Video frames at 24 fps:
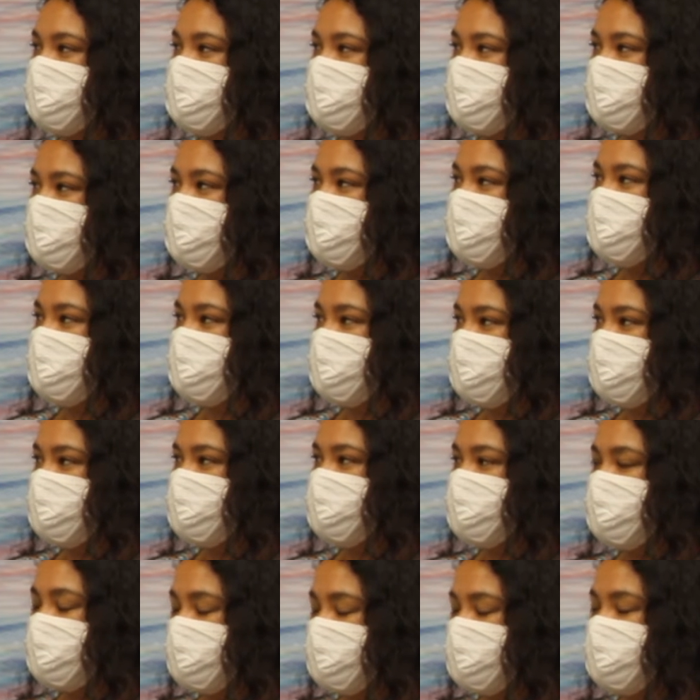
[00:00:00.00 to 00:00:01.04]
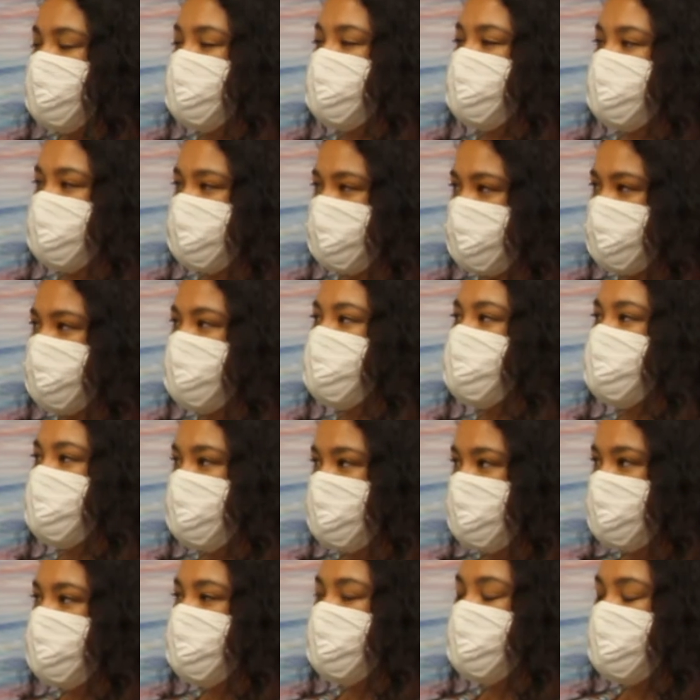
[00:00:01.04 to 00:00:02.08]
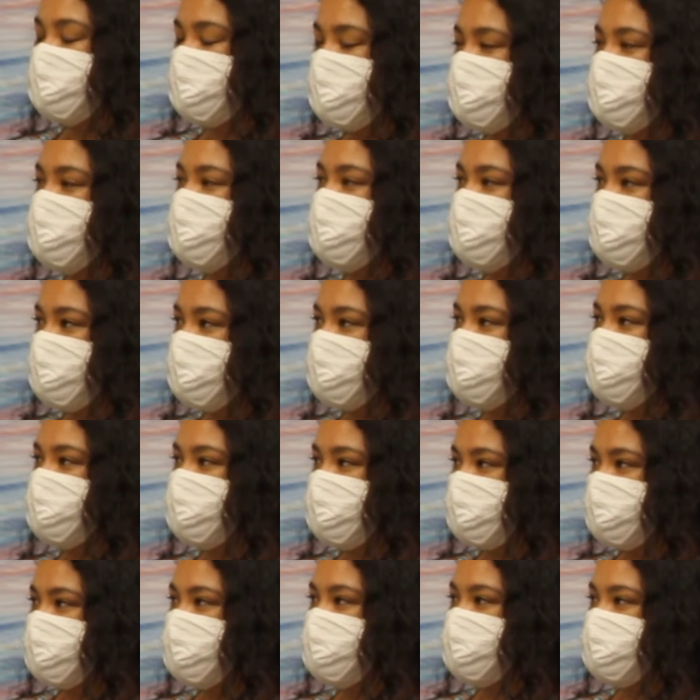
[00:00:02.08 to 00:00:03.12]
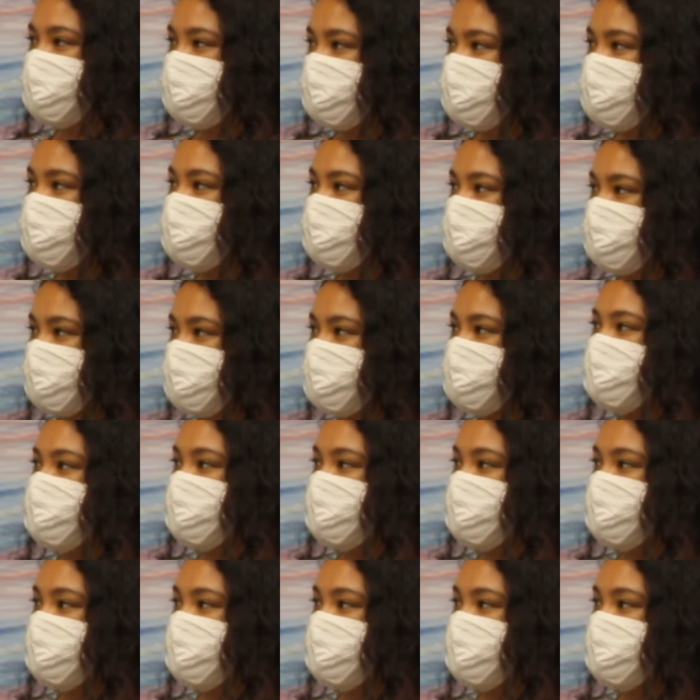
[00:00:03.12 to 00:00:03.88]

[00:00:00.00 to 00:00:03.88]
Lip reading: some of the residents here so that they can have some light shined on their